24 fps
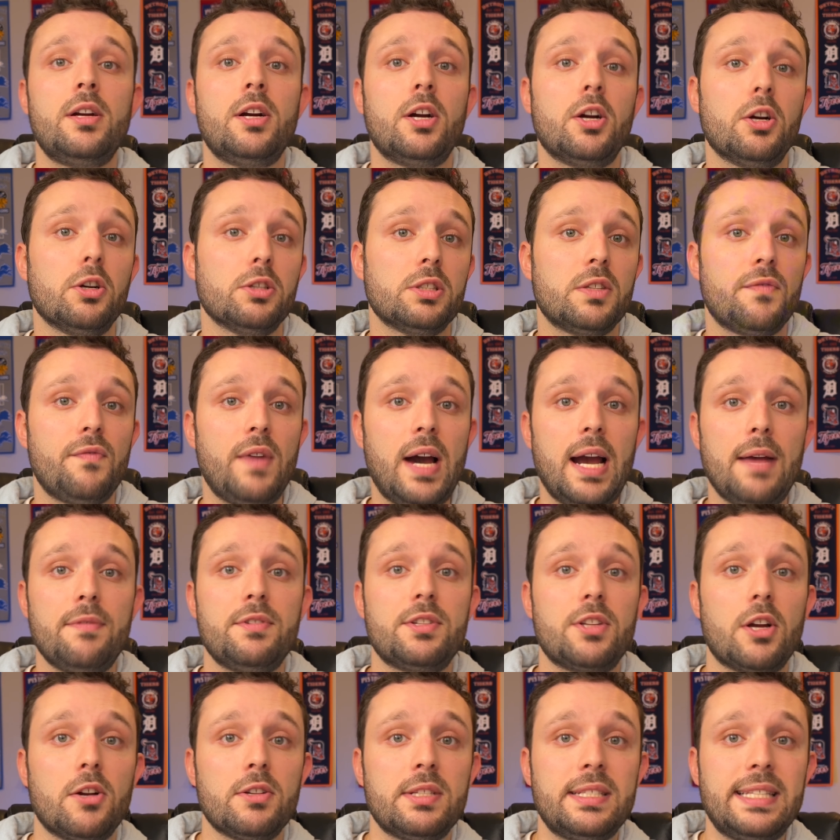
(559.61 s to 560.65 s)
Hertz
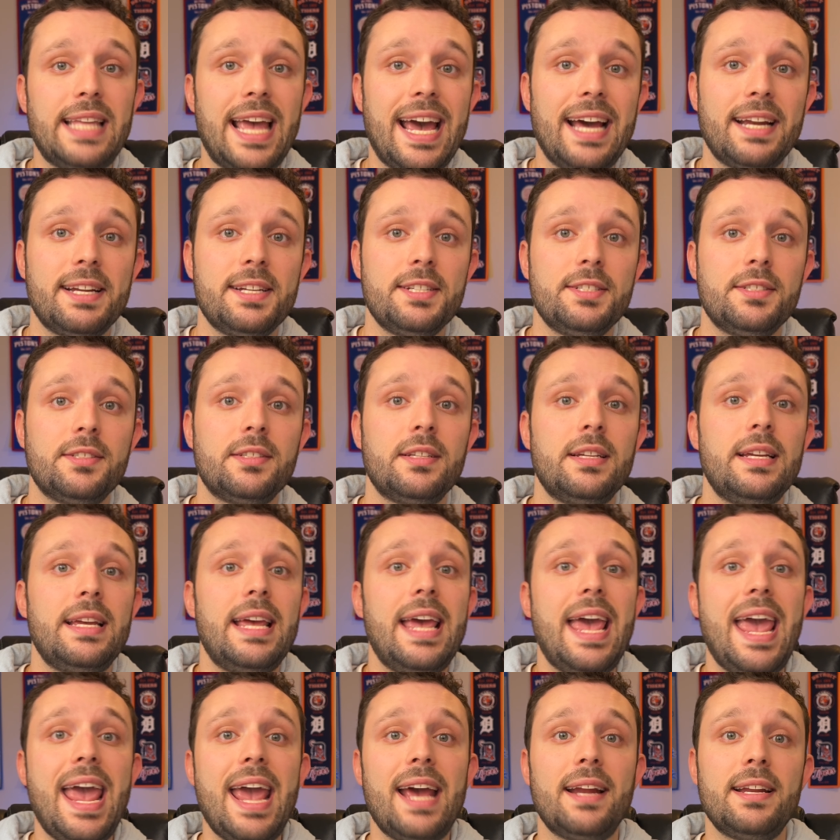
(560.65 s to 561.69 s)
5-star status,
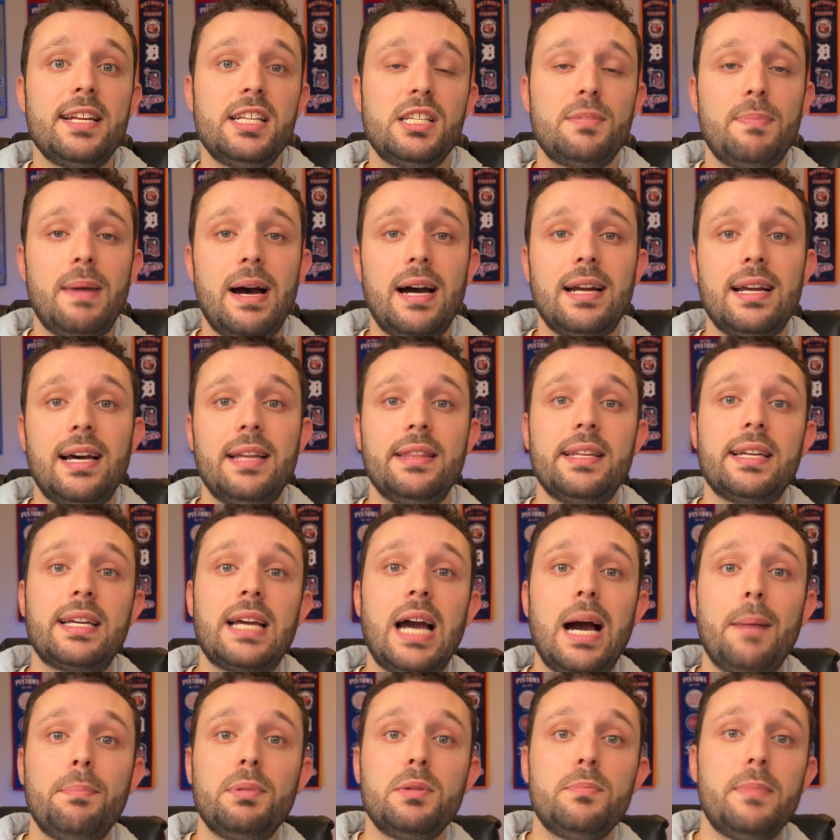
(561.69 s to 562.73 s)
and a spot on the
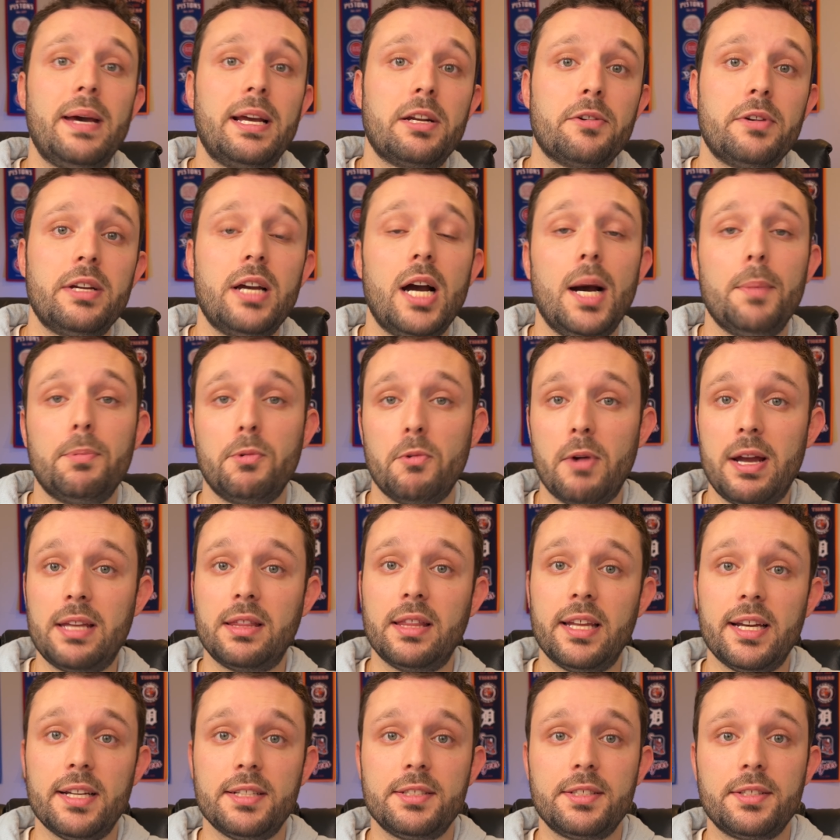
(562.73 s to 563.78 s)
complimentary
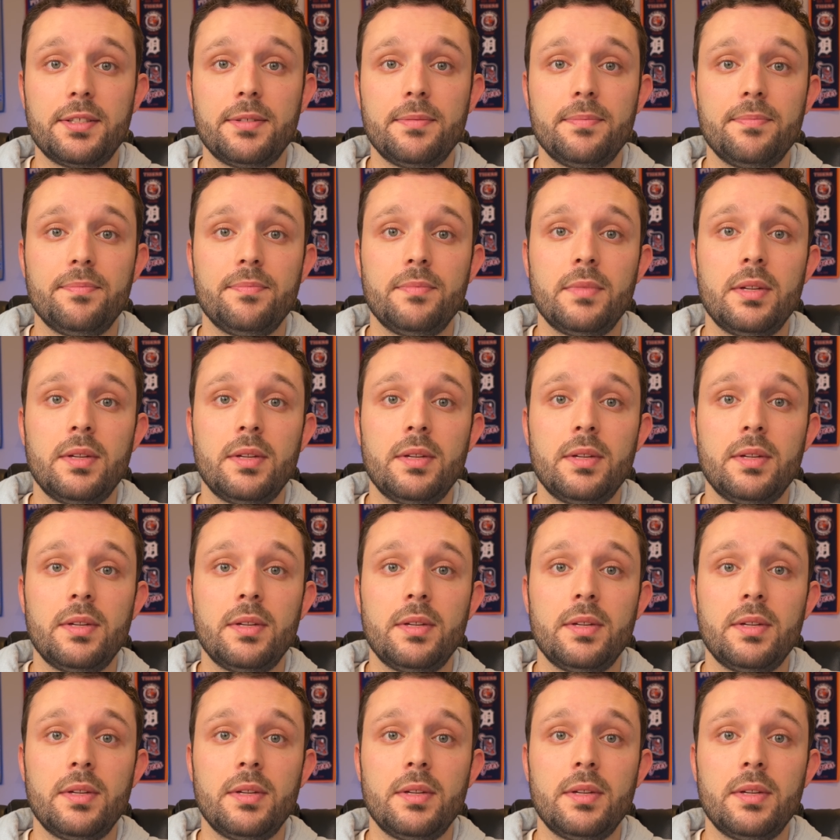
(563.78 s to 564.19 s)
upgrade list.